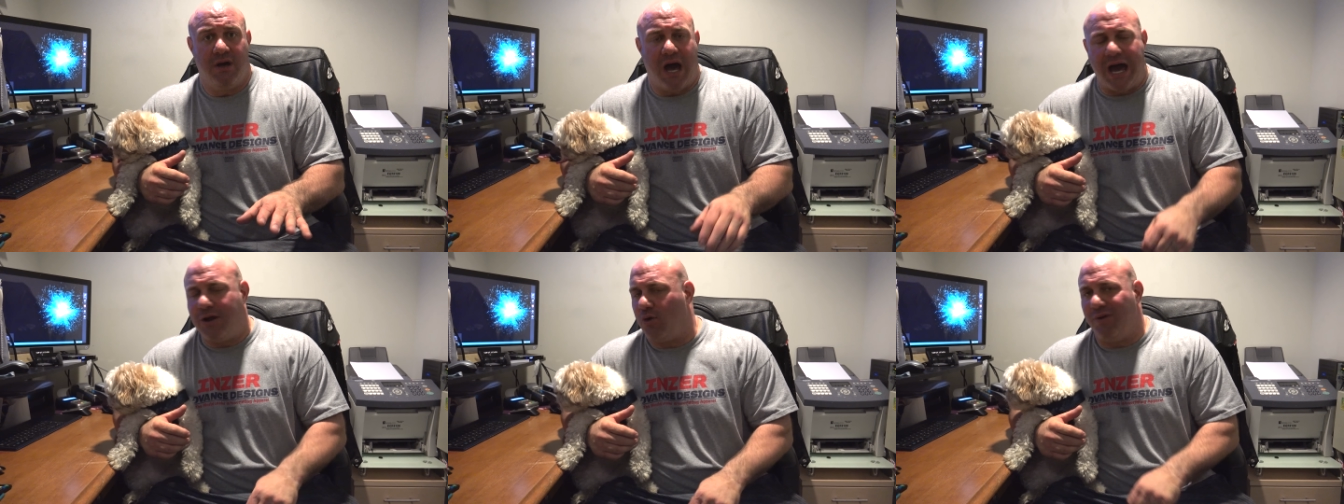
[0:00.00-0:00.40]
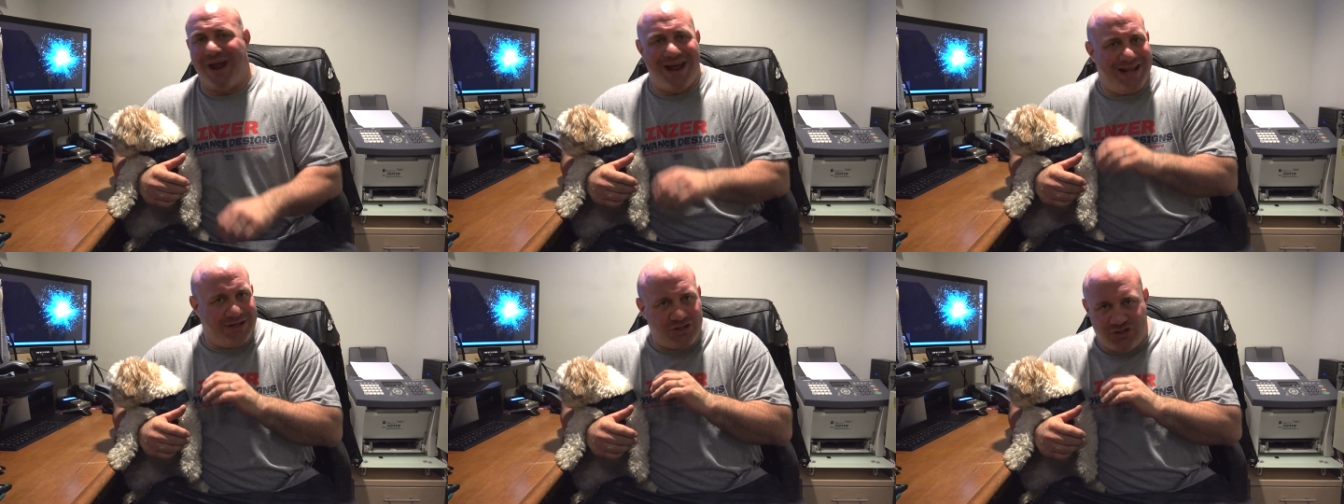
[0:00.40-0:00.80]
I don't
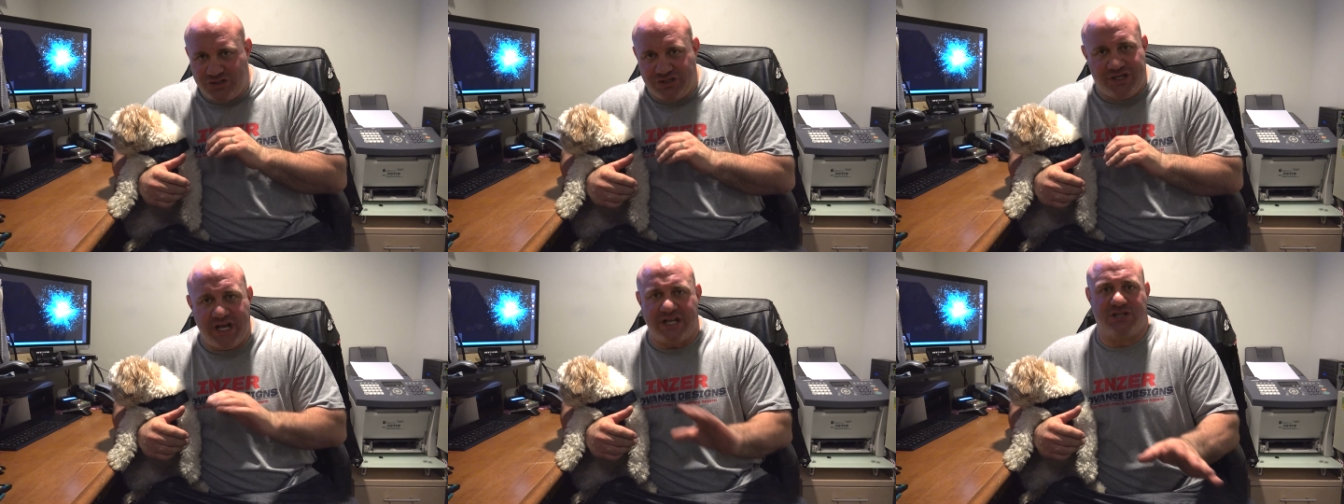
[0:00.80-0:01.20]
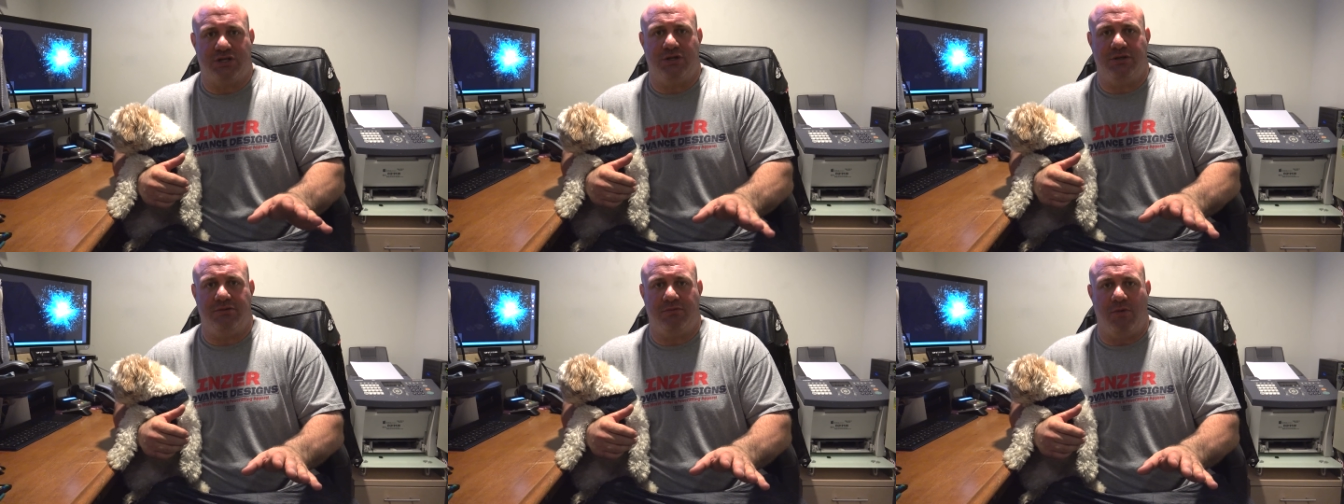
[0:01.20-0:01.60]

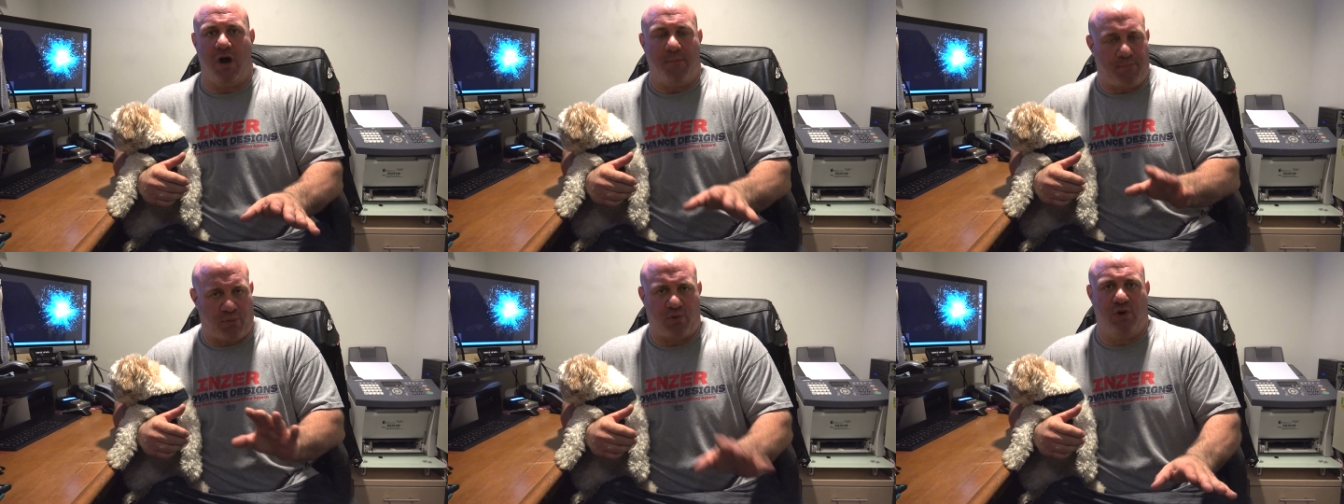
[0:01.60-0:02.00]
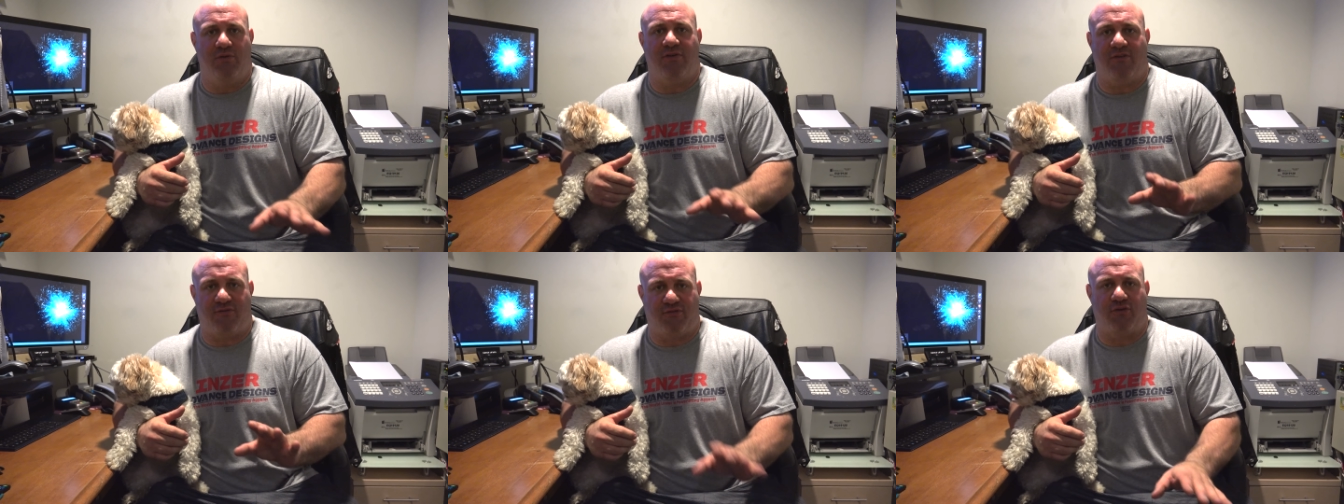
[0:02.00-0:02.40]
disapprove
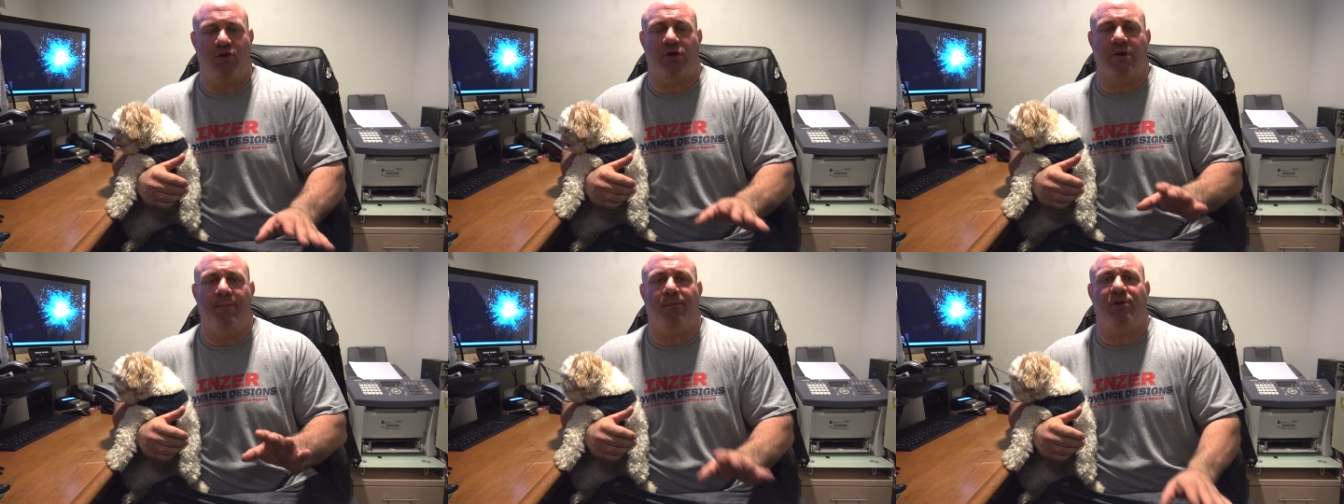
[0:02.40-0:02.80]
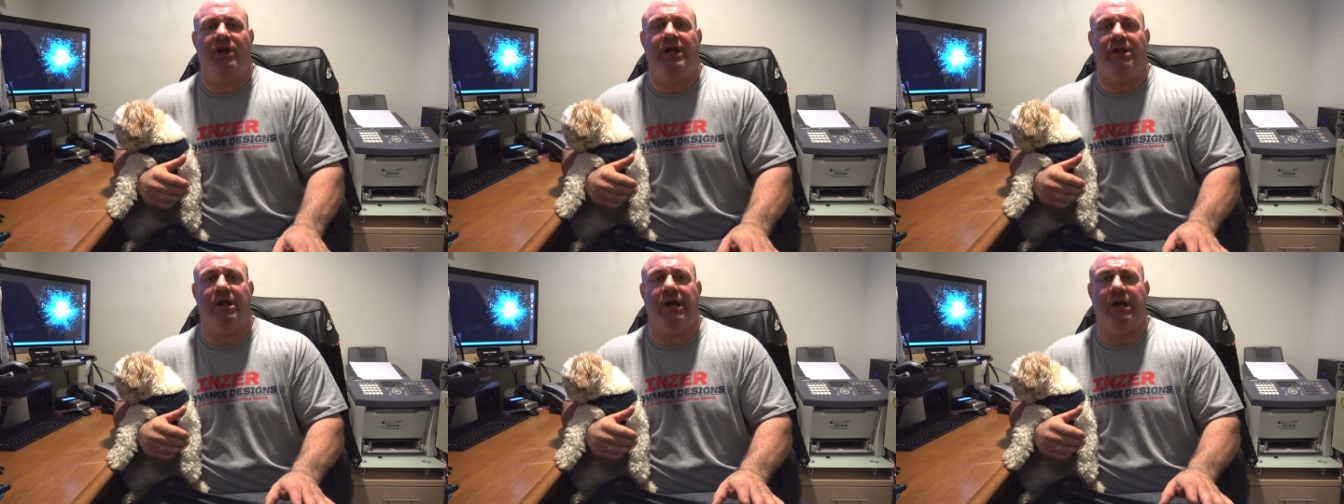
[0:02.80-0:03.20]
of fruit
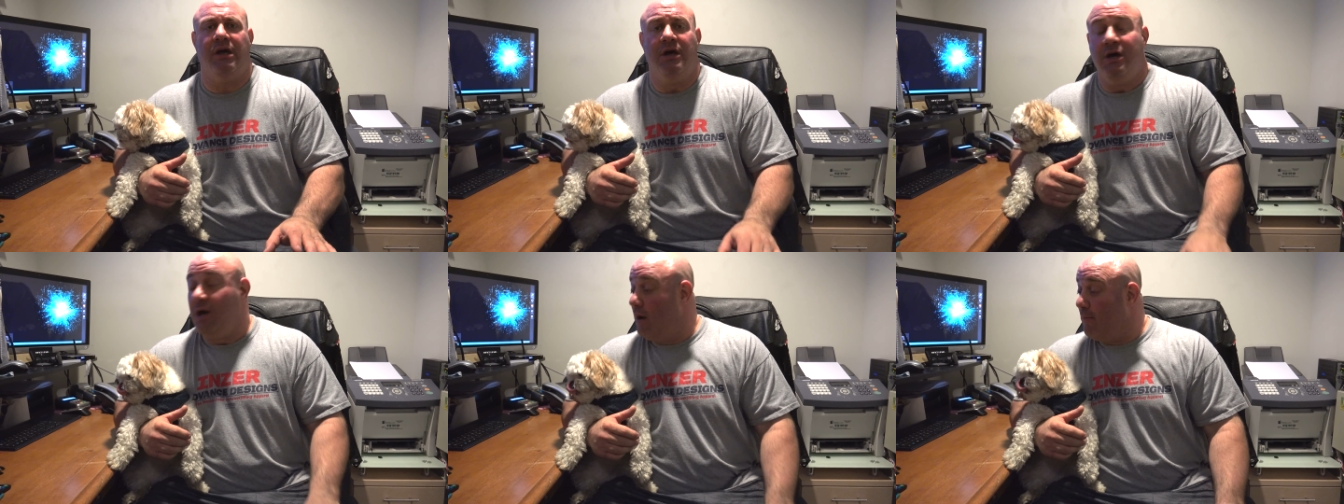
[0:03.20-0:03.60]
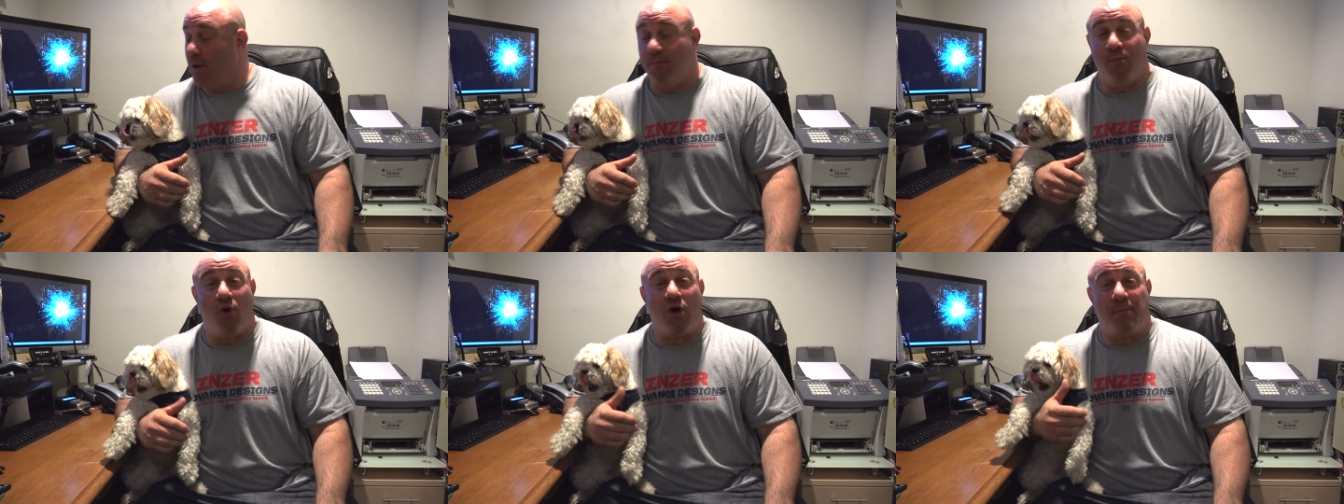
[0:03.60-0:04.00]
completely. But
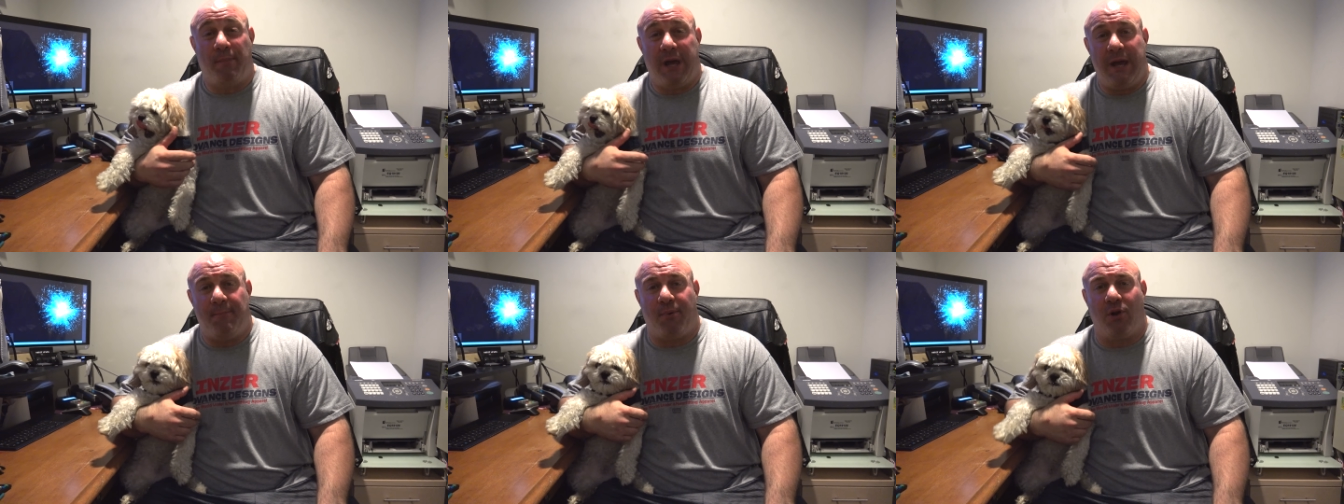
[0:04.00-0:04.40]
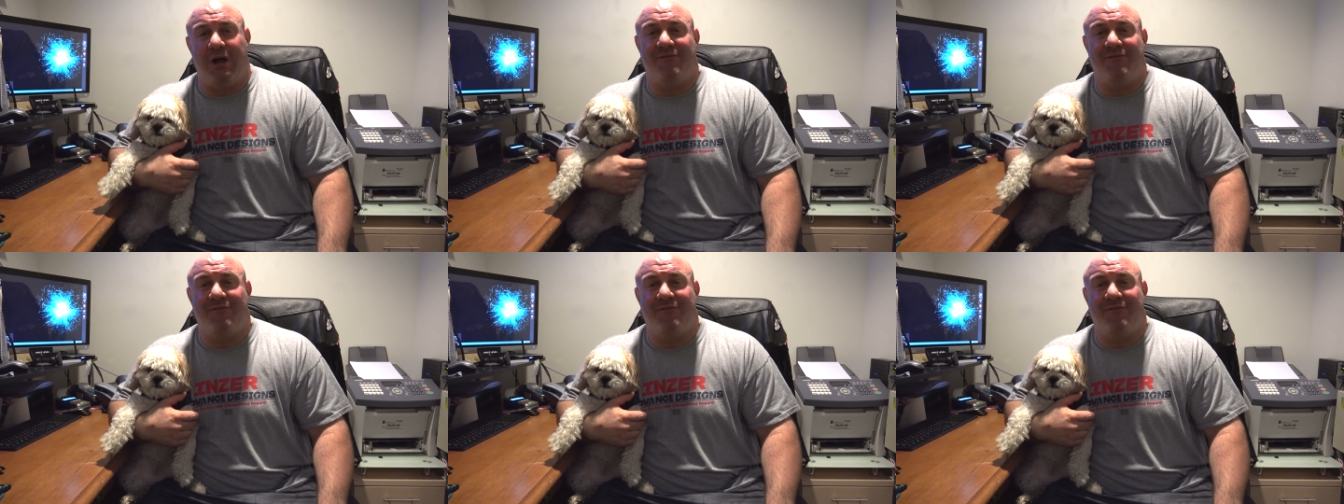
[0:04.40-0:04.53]
more people